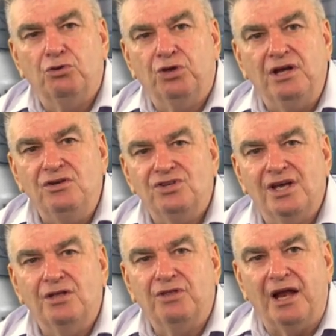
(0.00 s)
things
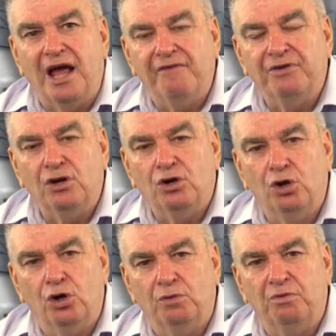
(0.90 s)
that haven't
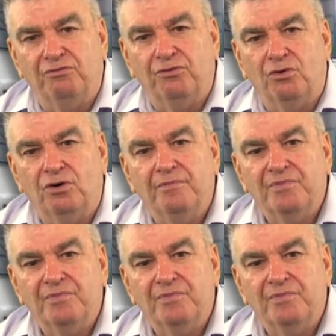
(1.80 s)
occurred before.